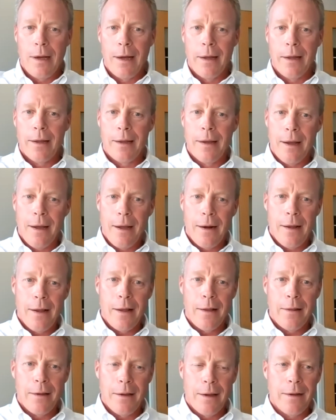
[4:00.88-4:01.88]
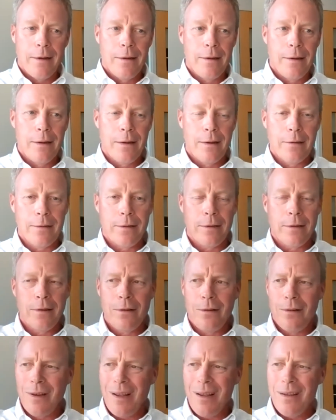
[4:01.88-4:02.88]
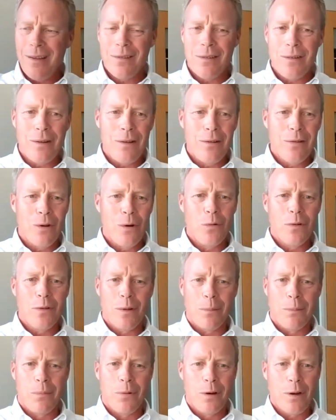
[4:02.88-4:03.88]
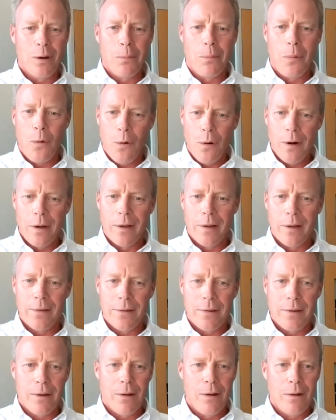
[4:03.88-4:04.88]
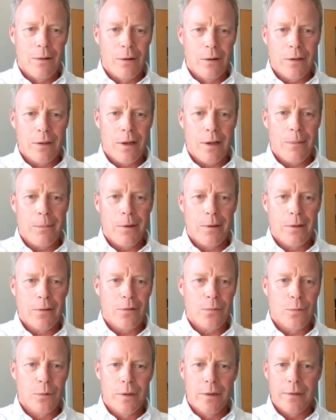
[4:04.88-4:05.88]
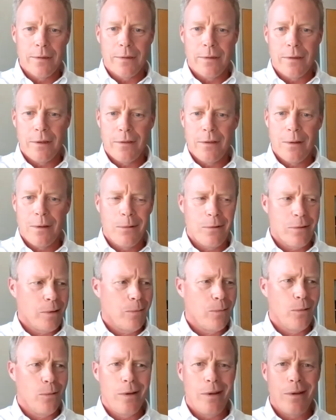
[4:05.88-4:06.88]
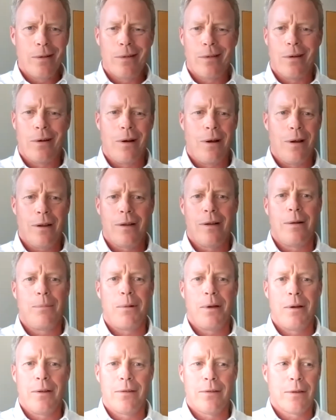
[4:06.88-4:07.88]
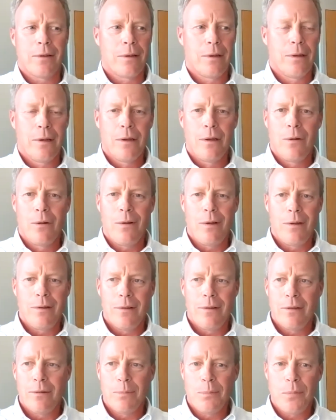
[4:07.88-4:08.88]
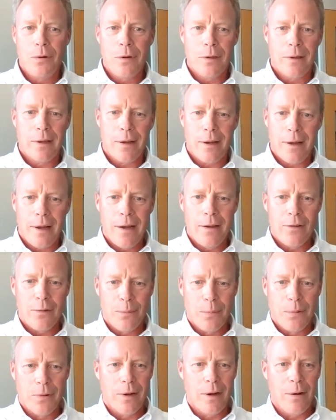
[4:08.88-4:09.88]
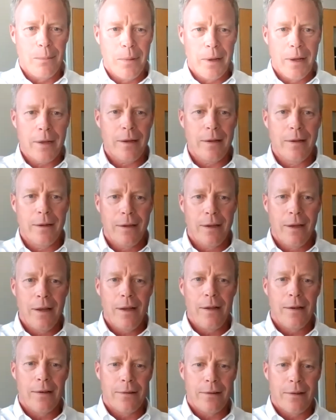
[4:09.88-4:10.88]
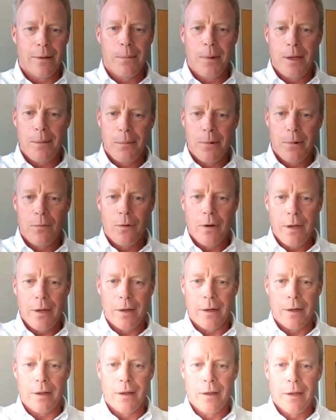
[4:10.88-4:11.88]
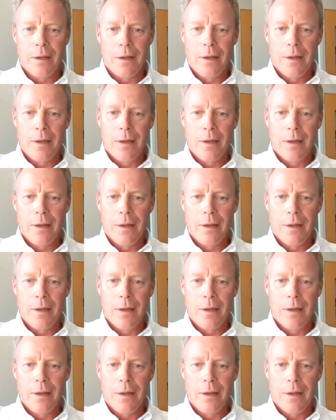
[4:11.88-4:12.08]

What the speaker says: I got on the idea. I said, "Did you guys all know what the Book of Boring is?" And they all looked at me, the Swiss and the Germans, like, "What are you talking about?" I was like, "Well, it's this book that Kaiser put out back in the 80s. They made me read it."